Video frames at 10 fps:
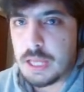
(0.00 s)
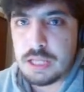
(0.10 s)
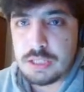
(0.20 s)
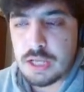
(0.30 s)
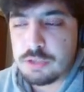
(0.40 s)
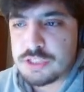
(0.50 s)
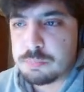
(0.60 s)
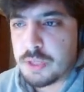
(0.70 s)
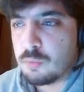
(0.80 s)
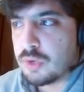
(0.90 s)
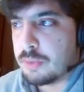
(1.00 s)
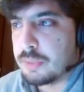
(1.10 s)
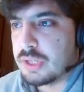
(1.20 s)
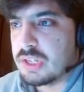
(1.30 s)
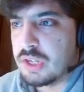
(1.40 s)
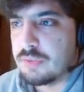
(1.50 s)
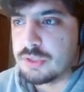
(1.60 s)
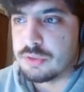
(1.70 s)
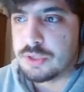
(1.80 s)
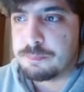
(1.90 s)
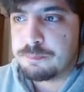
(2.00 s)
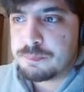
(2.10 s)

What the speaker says: I'll explain what I mean eventually.